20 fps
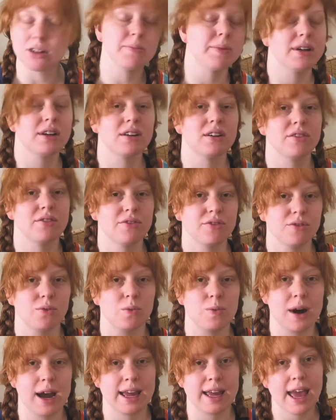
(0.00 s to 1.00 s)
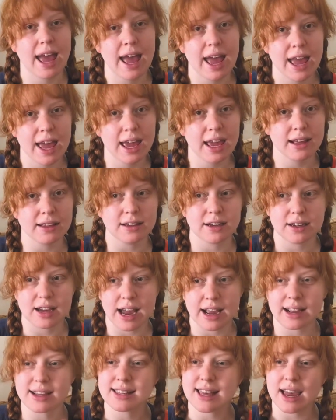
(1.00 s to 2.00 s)
bit of YA
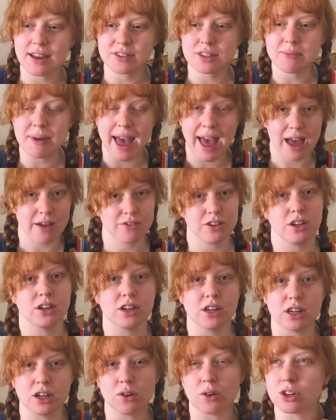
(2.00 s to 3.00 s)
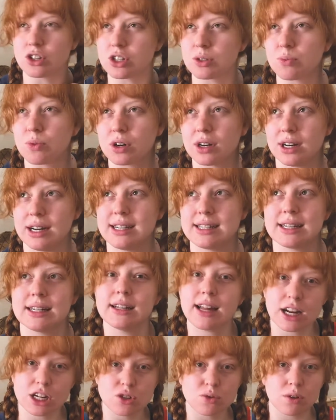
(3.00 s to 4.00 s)
because I have some heavier or just more
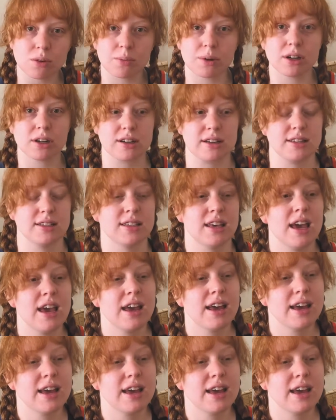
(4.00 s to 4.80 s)
intellectual books,